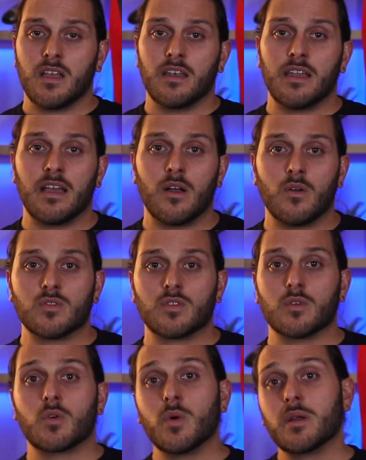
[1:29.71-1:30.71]
Now,
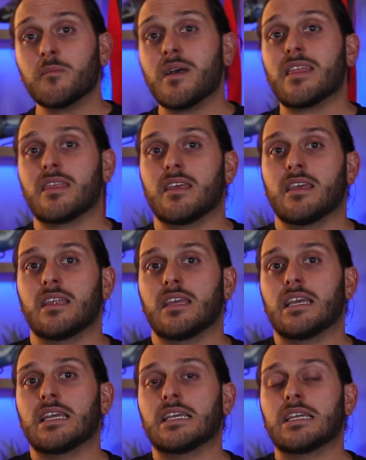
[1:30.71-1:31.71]
so a quick method
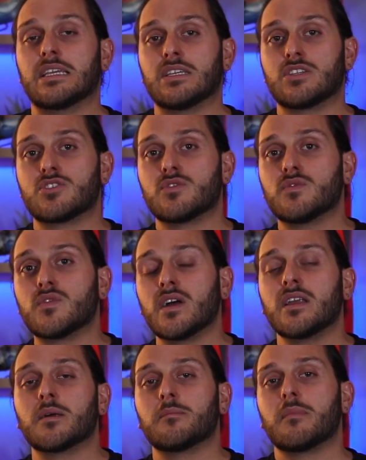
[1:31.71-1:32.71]
is to
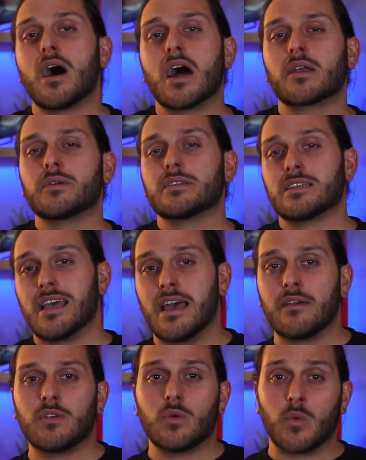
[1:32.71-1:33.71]
find a moderate to
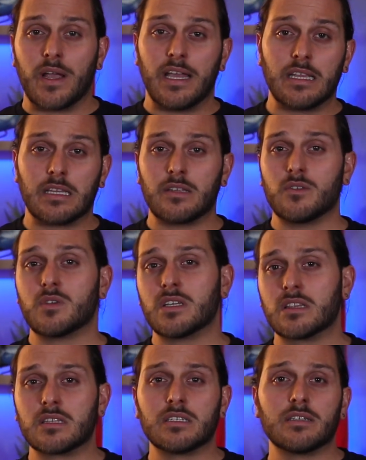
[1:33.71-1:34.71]
heavy weight that you
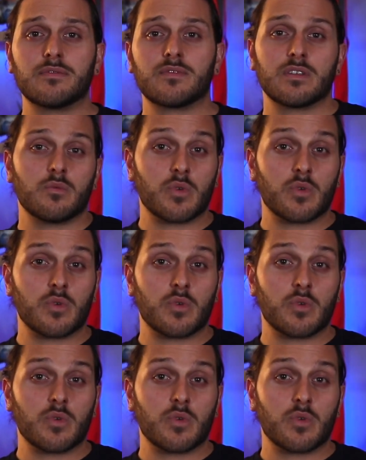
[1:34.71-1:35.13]
can lift